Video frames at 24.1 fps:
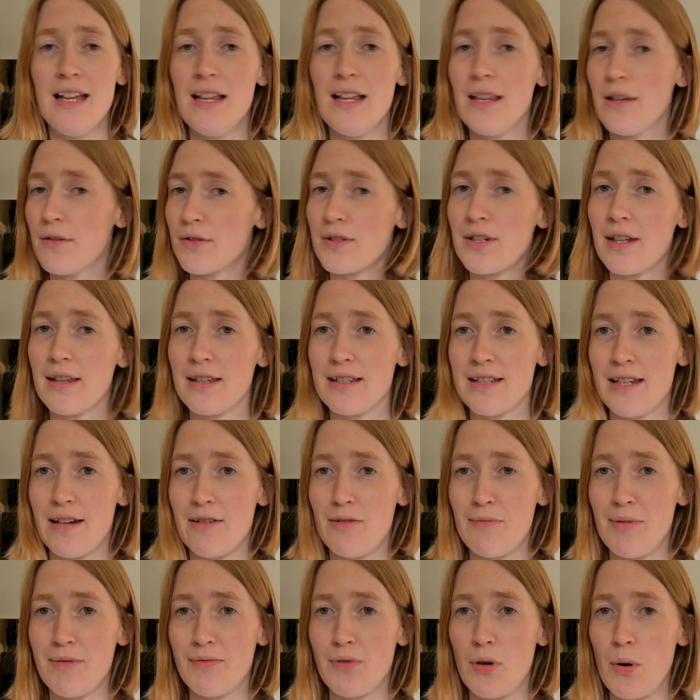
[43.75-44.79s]
There's nothing
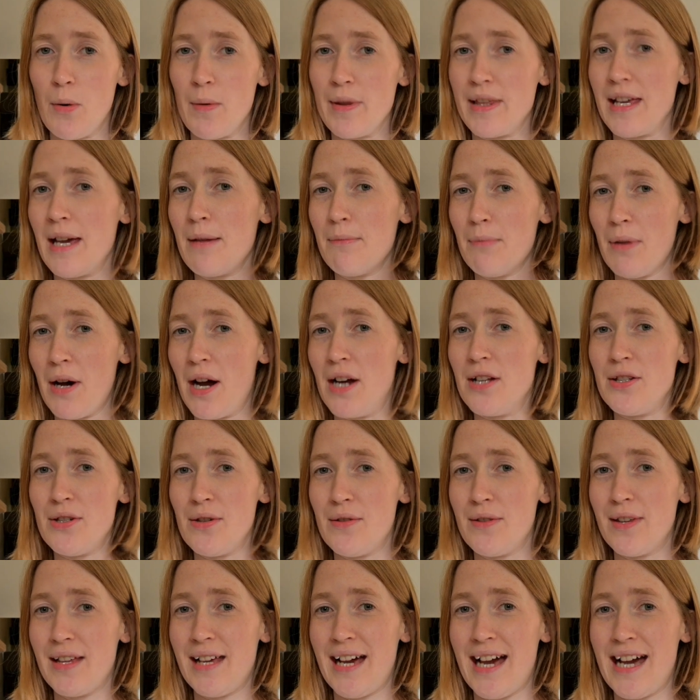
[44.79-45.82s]
terribly wrong with it, but I knew
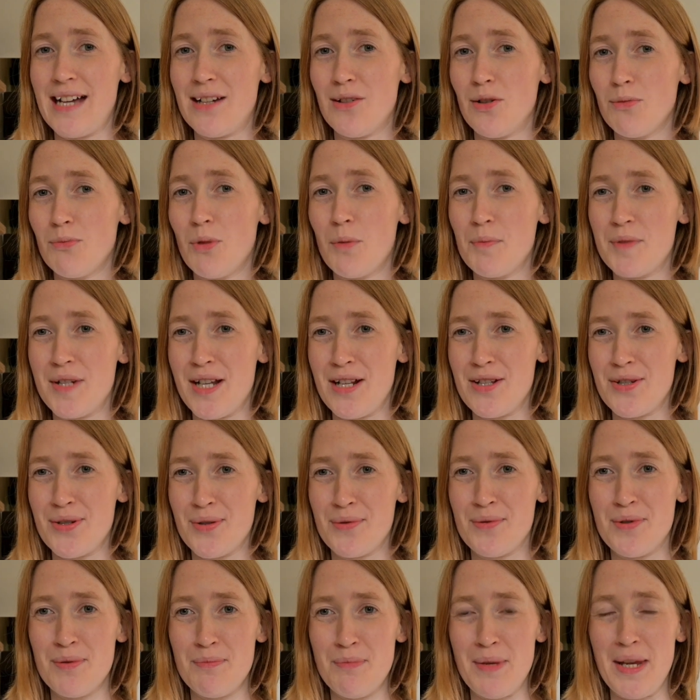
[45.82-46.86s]
that it had a lot more potential
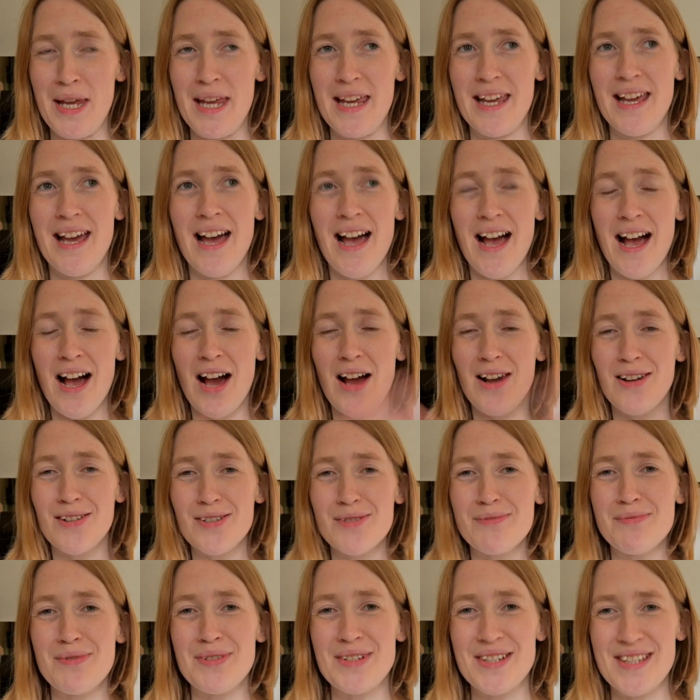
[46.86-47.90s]
to be a
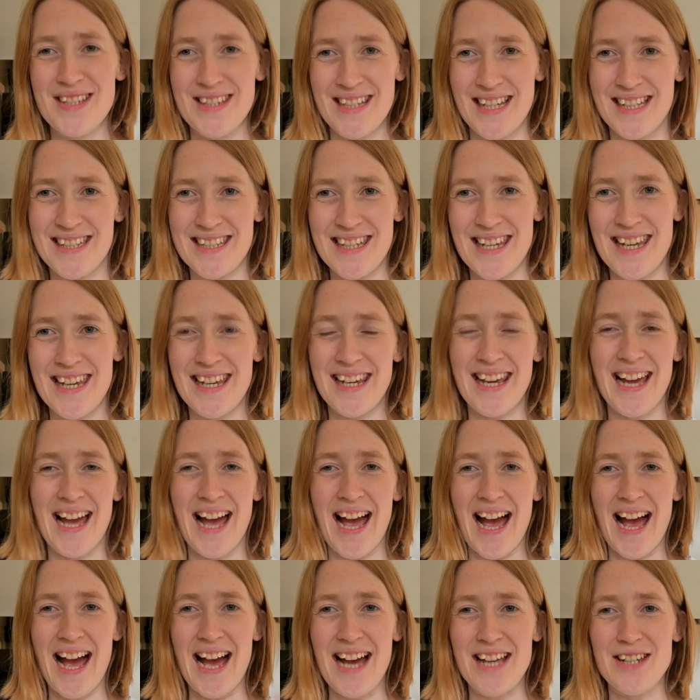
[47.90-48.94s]
lot more aesthetic
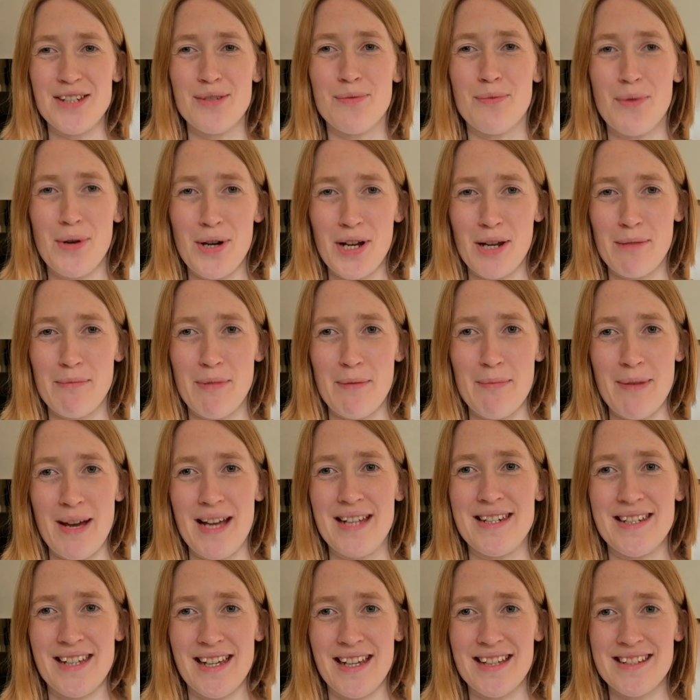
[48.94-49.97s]
and work a bit
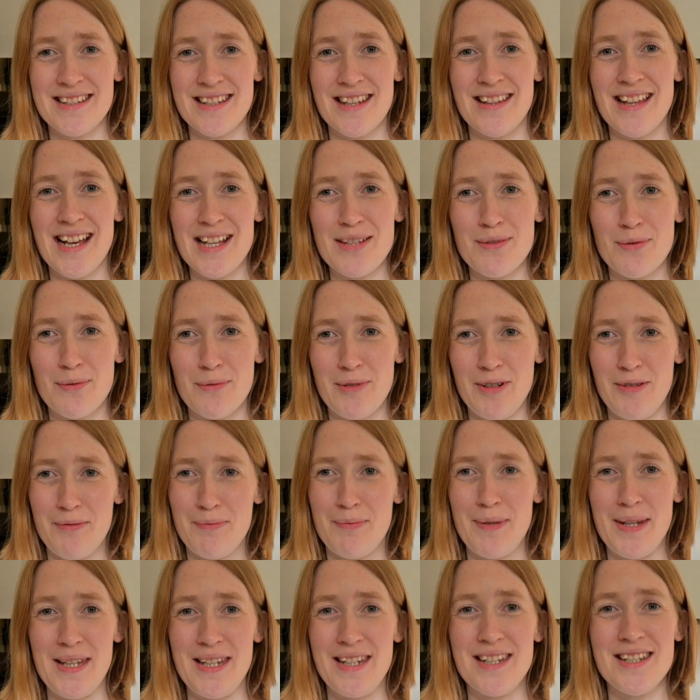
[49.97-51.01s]
better. So that's what we've
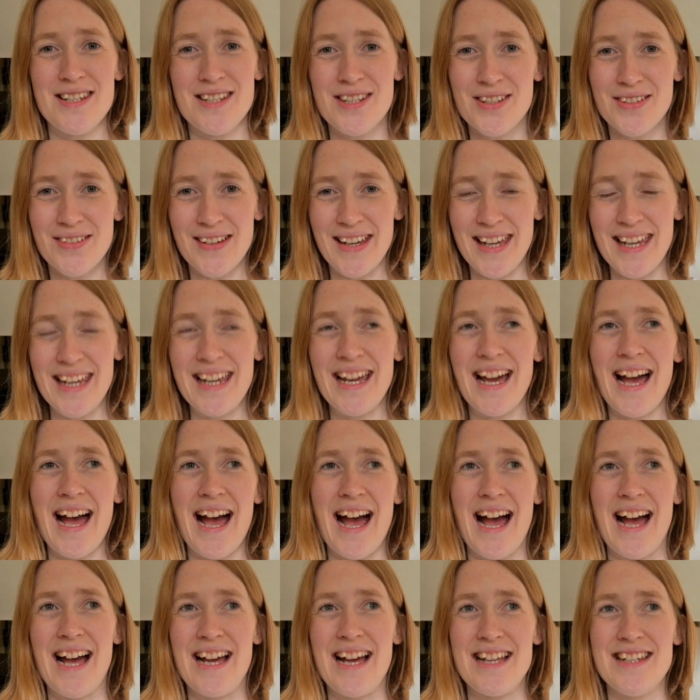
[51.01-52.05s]
been doing,
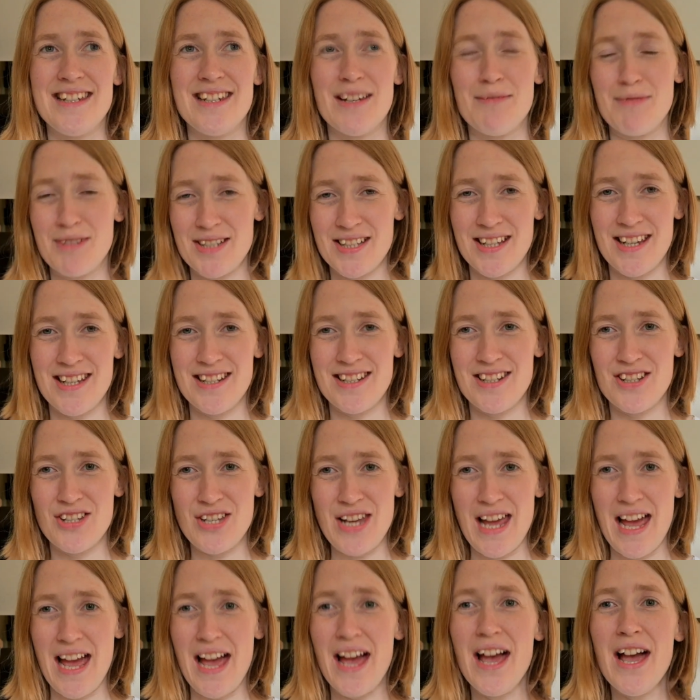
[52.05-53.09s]
and I'm excited to
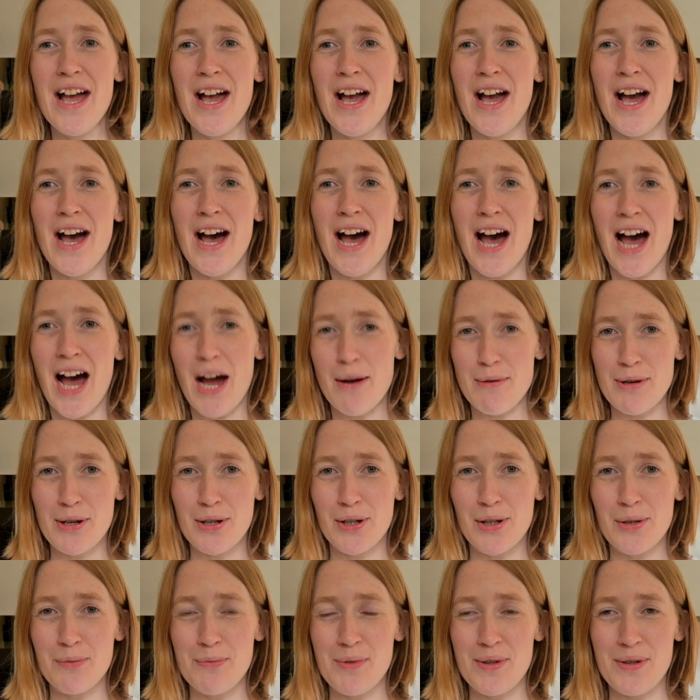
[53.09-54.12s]
share how we got
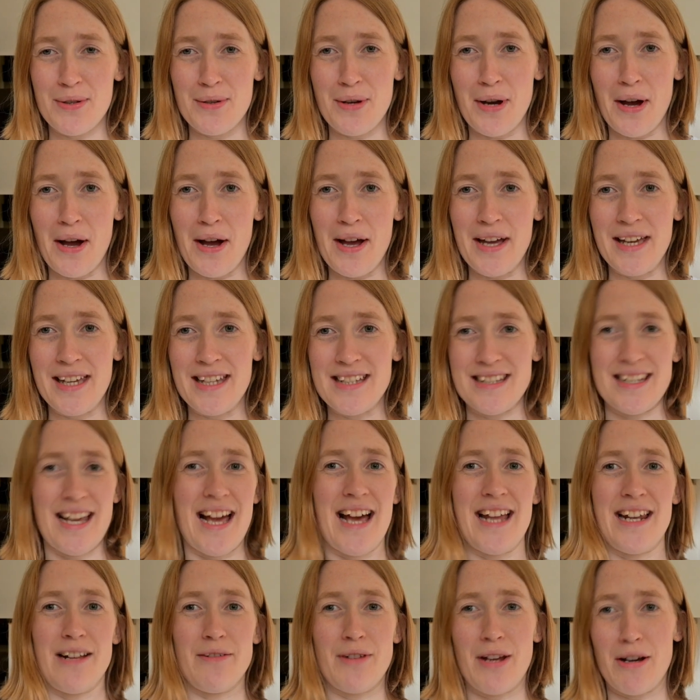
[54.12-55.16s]
on with you guys.
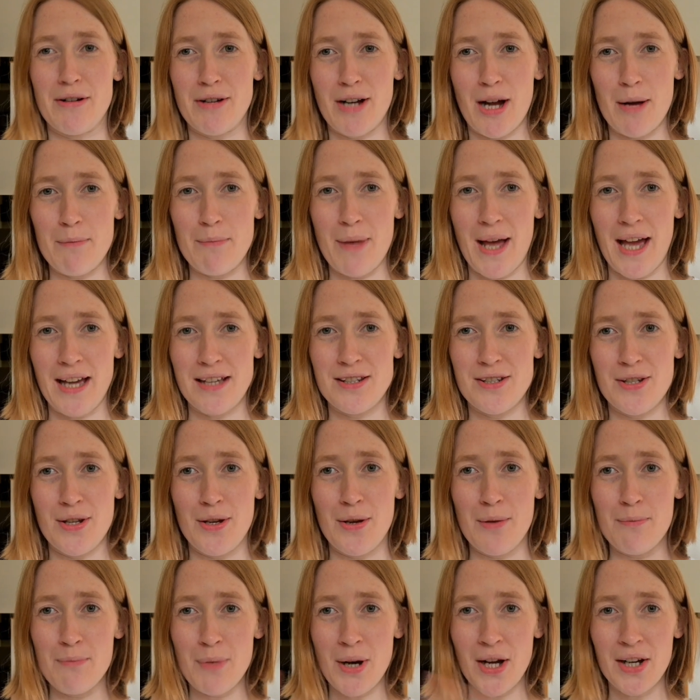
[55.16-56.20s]
And I'll now cut back
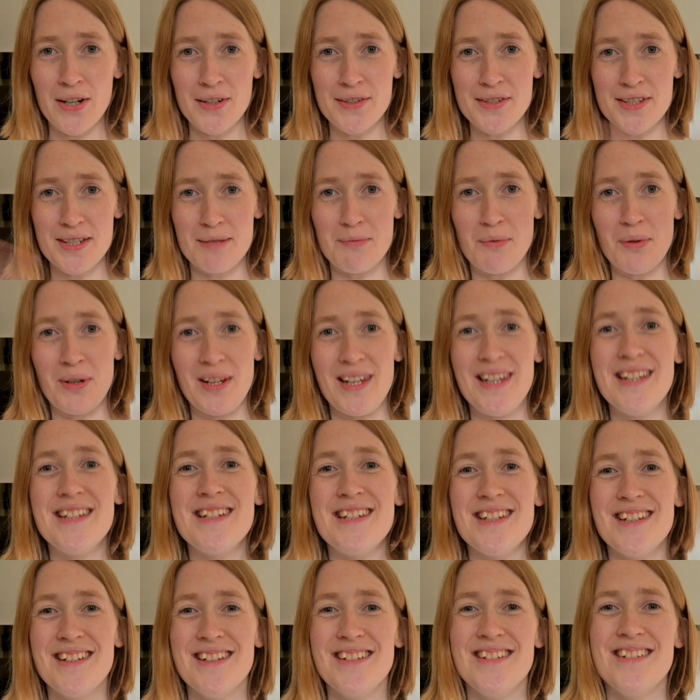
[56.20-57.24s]
to past Molly
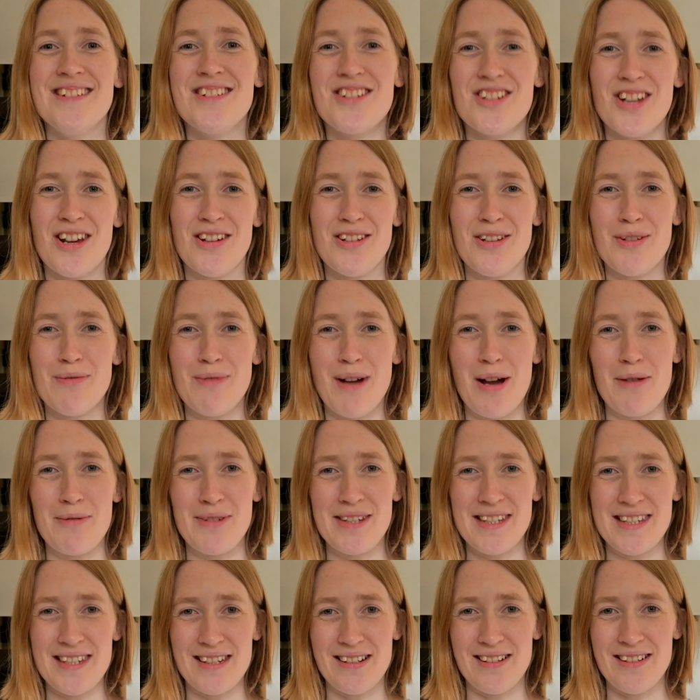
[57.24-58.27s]
to show you where we
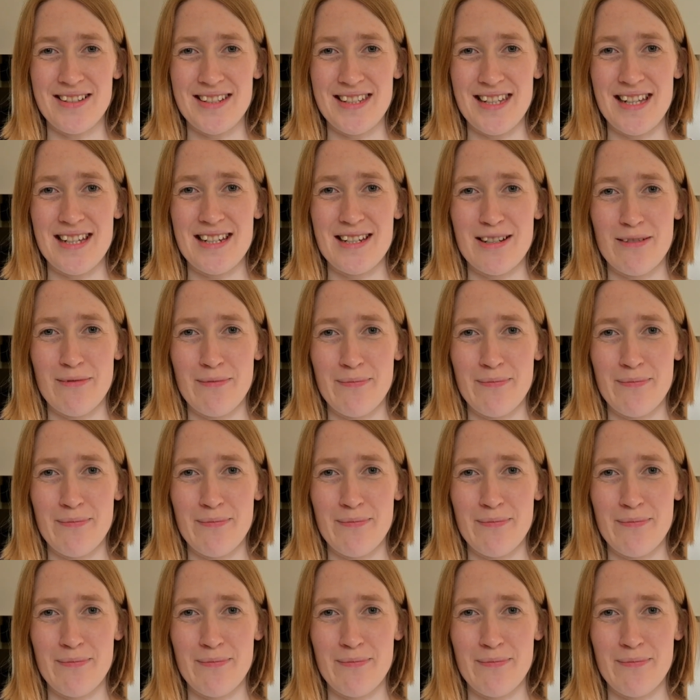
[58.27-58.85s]
started.